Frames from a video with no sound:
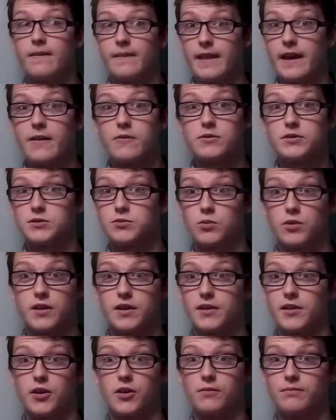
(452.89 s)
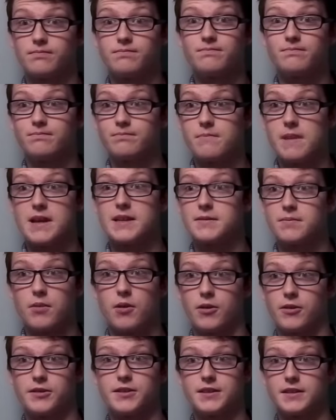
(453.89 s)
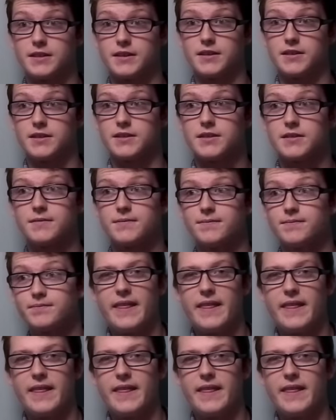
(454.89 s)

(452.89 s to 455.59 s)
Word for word: that was one of the best parts in this.